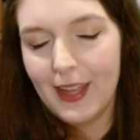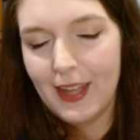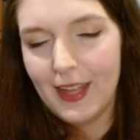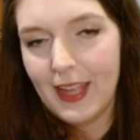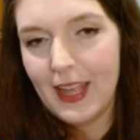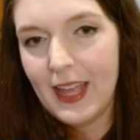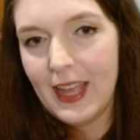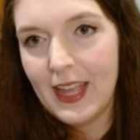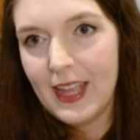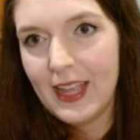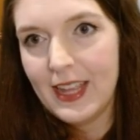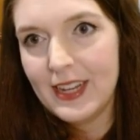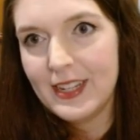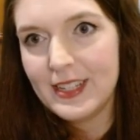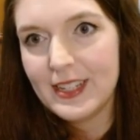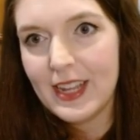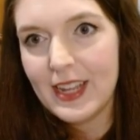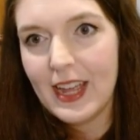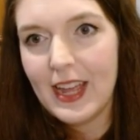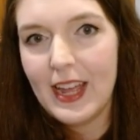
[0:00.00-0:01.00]

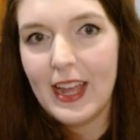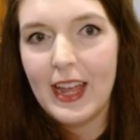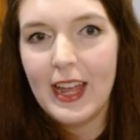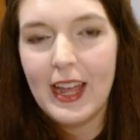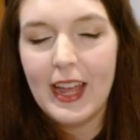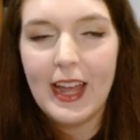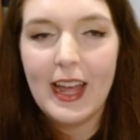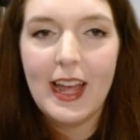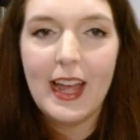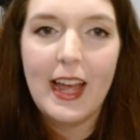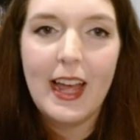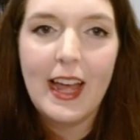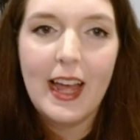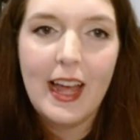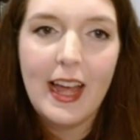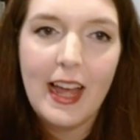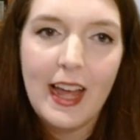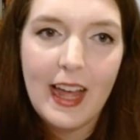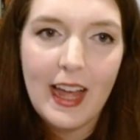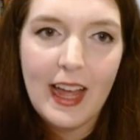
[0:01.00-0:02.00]
And
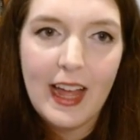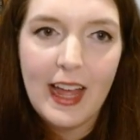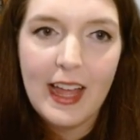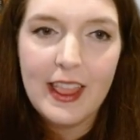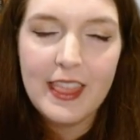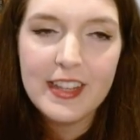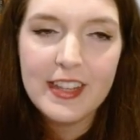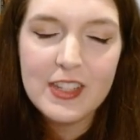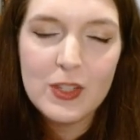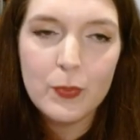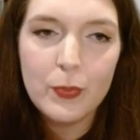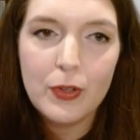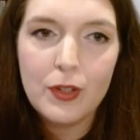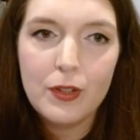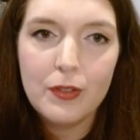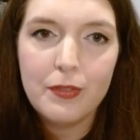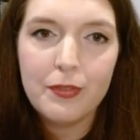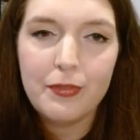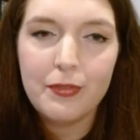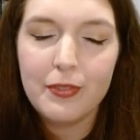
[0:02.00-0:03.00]
this
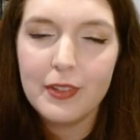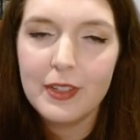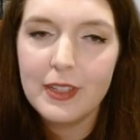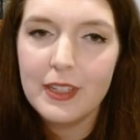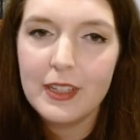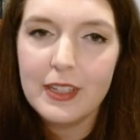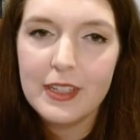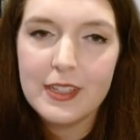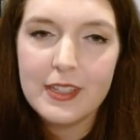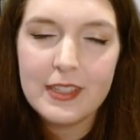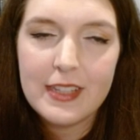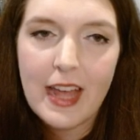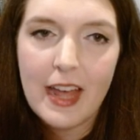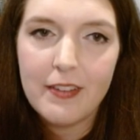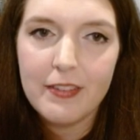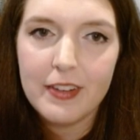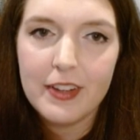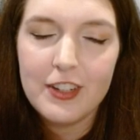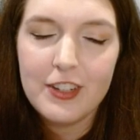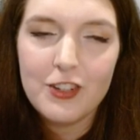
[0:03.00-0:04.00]
move is
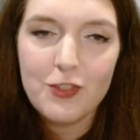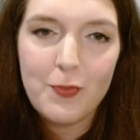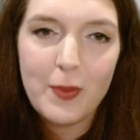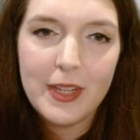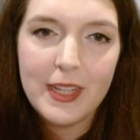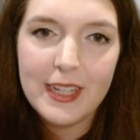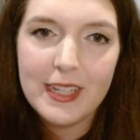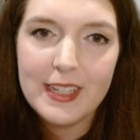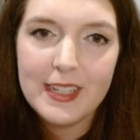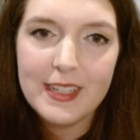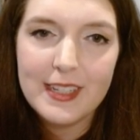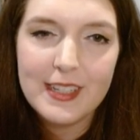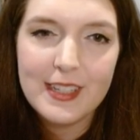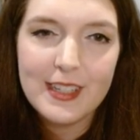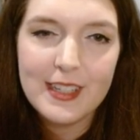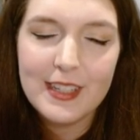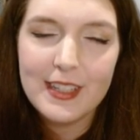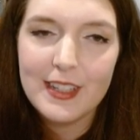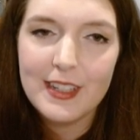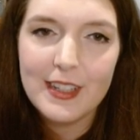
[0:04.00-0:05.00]
savage
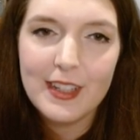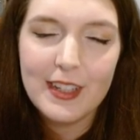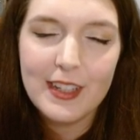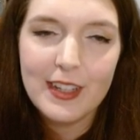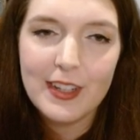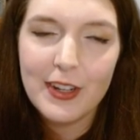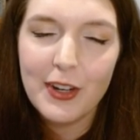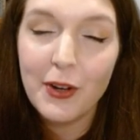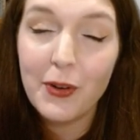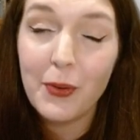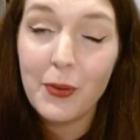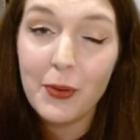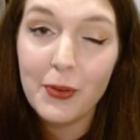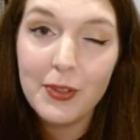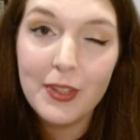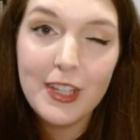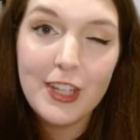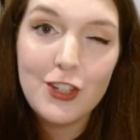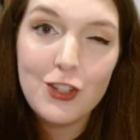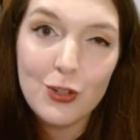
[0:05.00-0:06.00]
because her
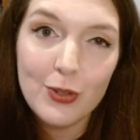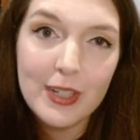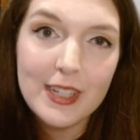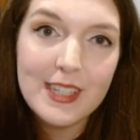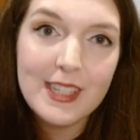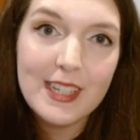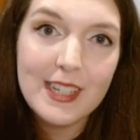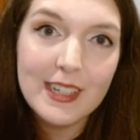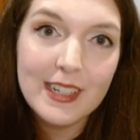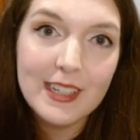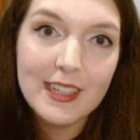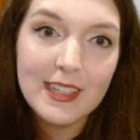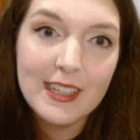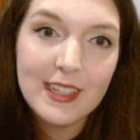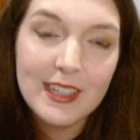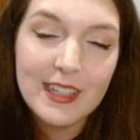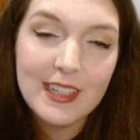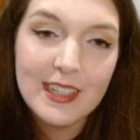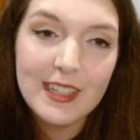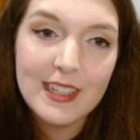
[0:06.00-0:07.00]
only choice here
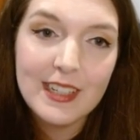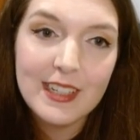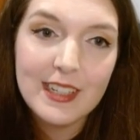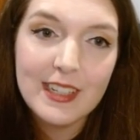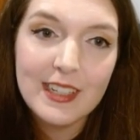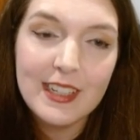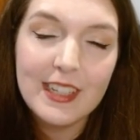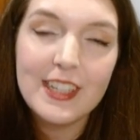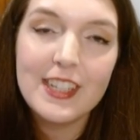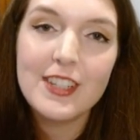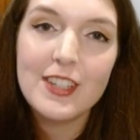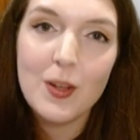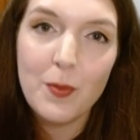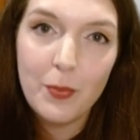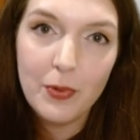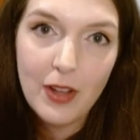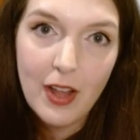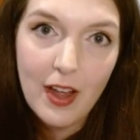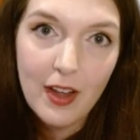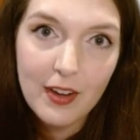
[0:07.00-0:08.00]
is to
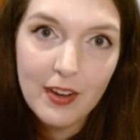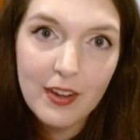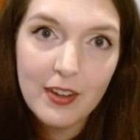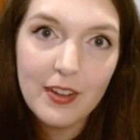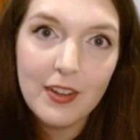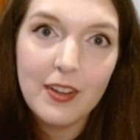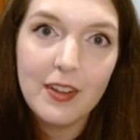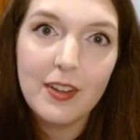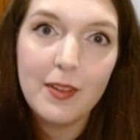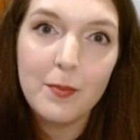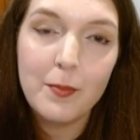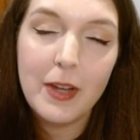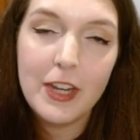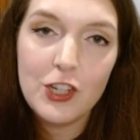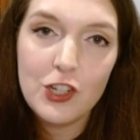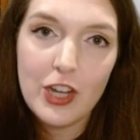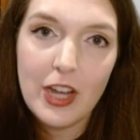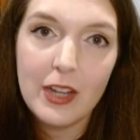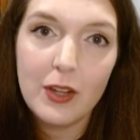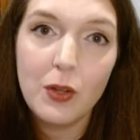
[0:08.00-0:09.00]
block my
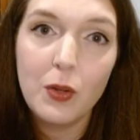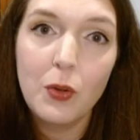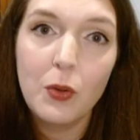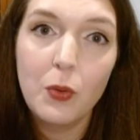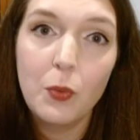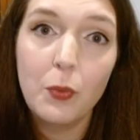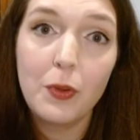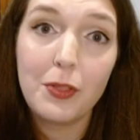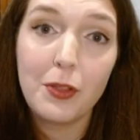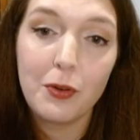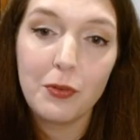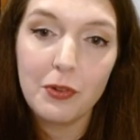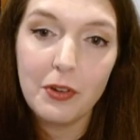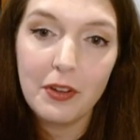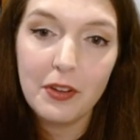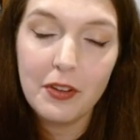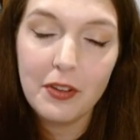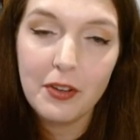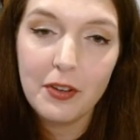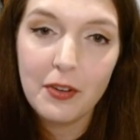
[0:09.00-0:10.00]
check with a
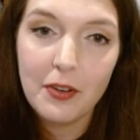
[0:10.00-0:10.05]
rook.